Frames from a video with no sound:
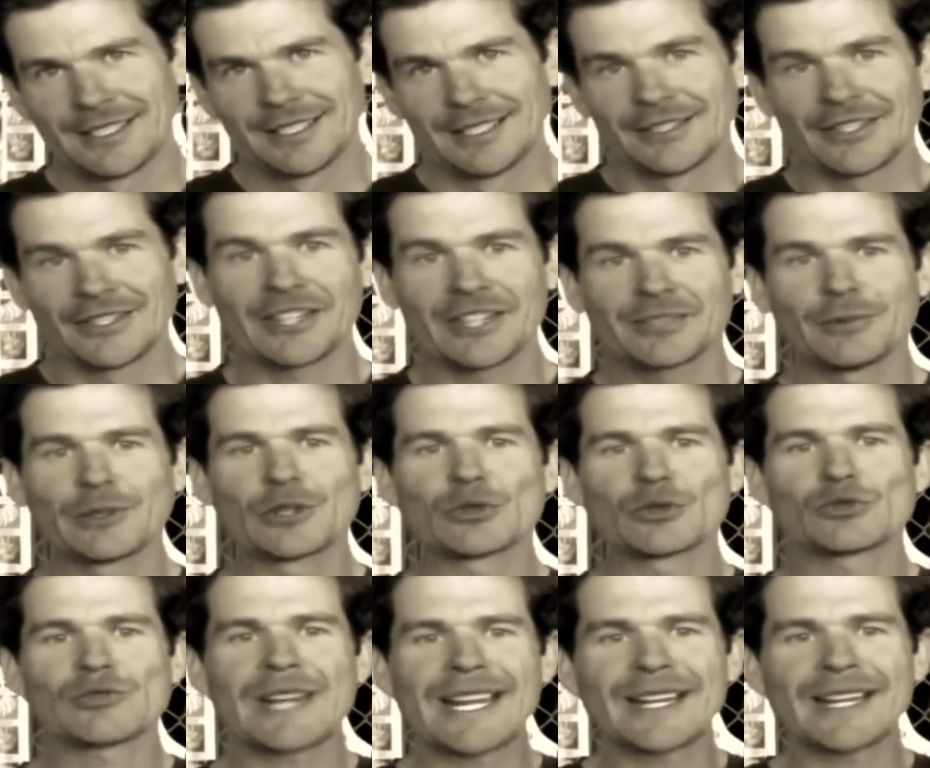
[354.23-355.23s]
So that's my
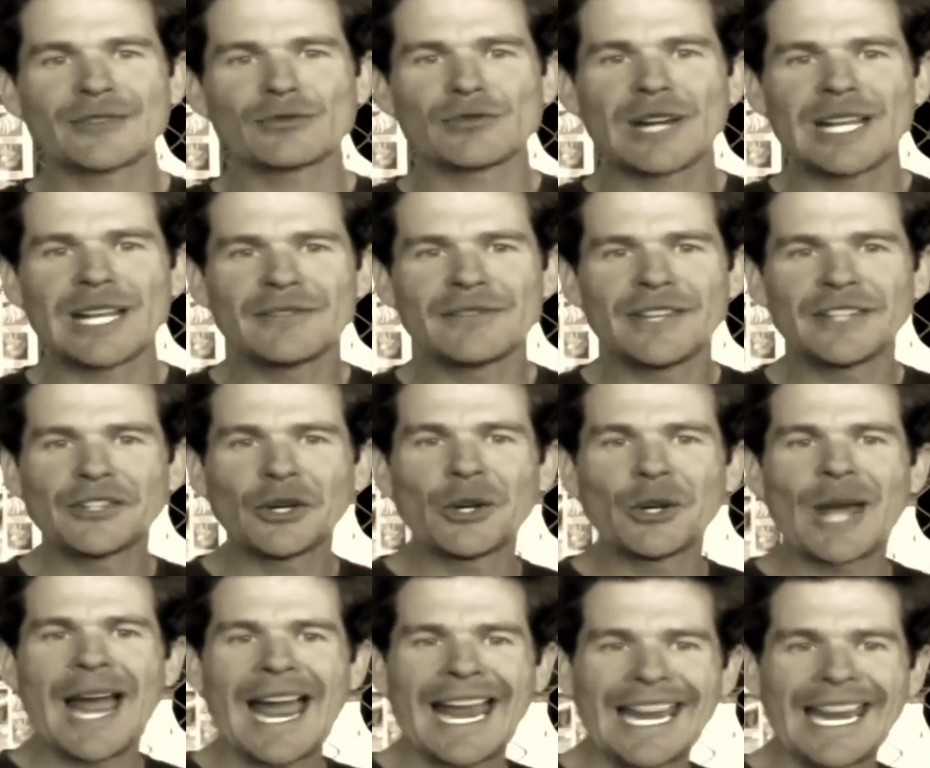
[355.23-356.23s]
little rant and rave there.
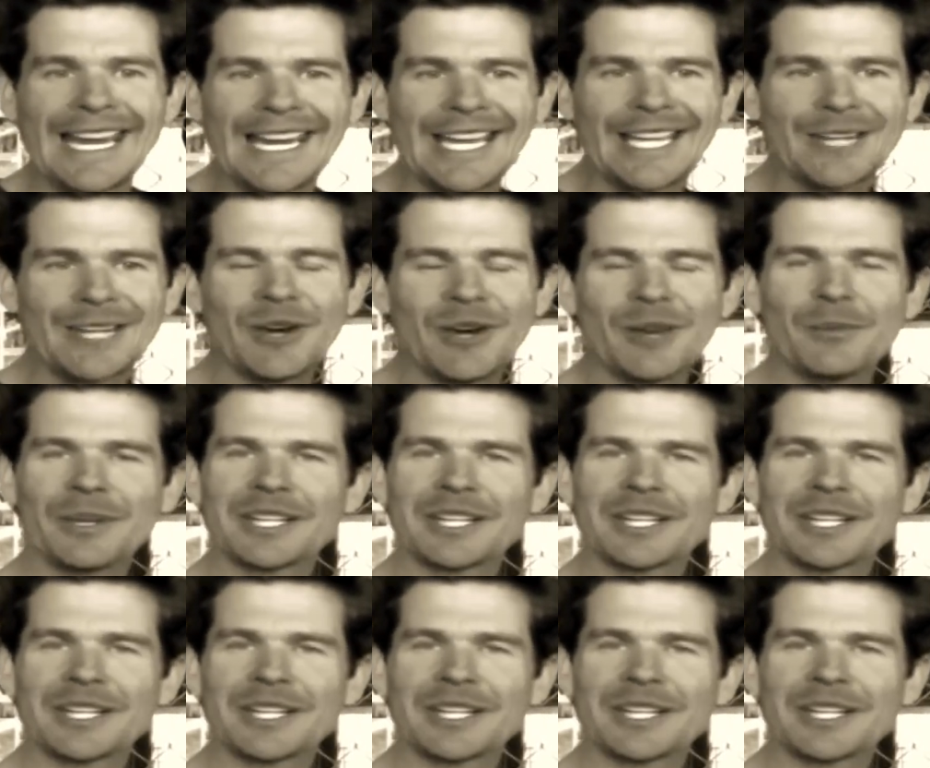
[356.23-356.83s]
Don't hate anyone,